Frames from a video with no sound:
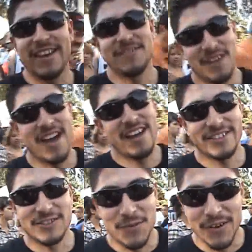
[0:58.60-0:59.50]
I can. I have
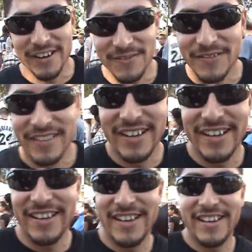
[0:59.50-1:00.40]
to support him. Why, why
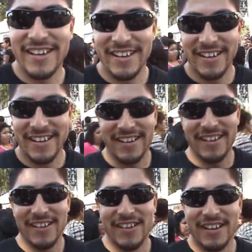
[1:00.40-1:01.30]
do Mexicans love him
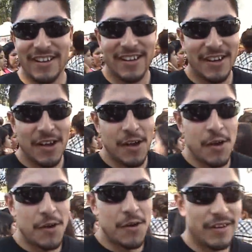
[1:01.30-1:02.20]
so much?
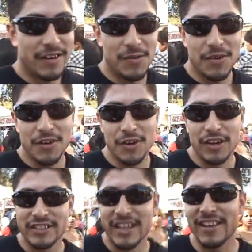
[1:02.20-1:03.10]
Well,
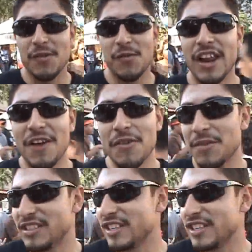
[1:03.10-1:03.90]
it's not that we love him.